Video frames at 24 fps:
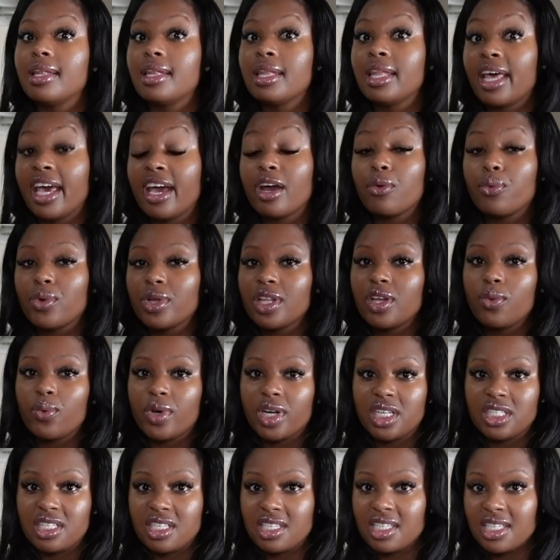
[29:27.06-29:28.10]
Leia really
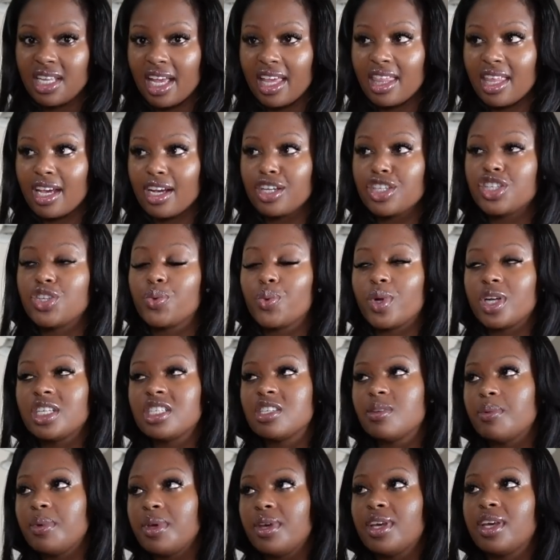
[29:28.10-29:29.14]
wanted to stay there. She wanted to
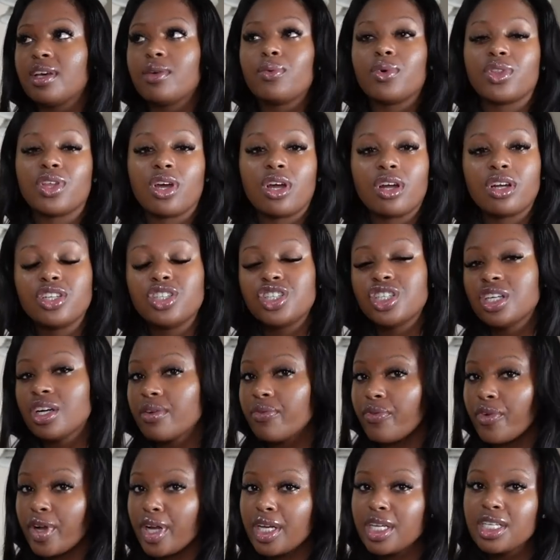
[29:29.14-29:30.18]
be with her cheer
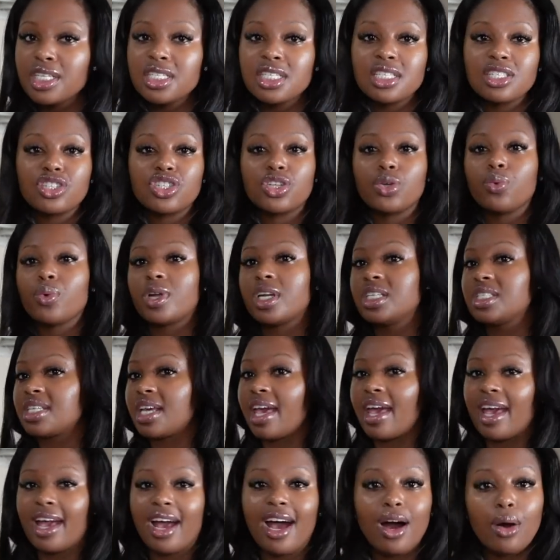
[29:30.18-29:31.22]
friends. She wanted to
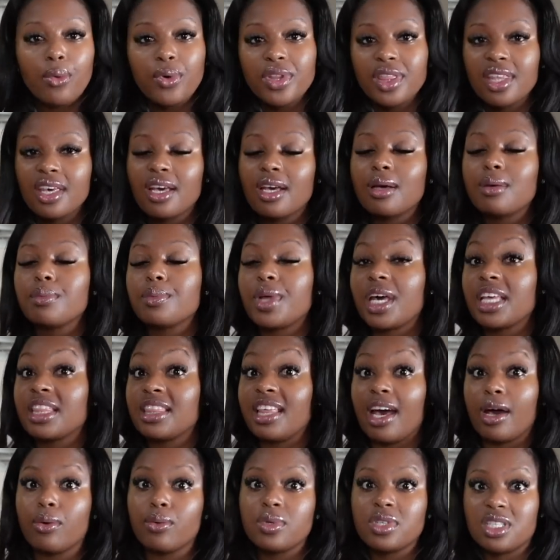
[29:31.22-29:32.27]
hang out with them. Like,
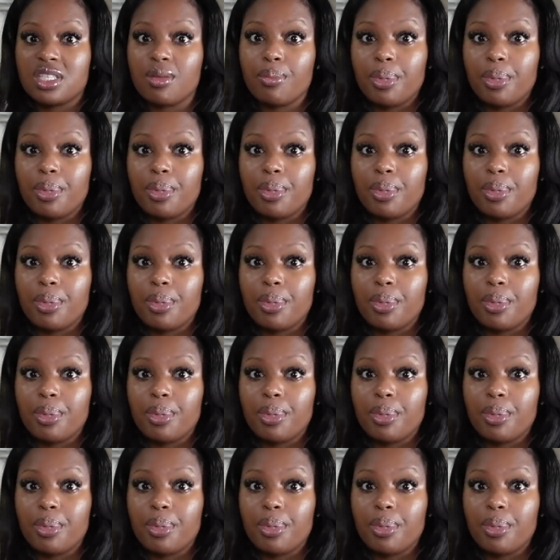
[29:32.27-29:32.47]
that was the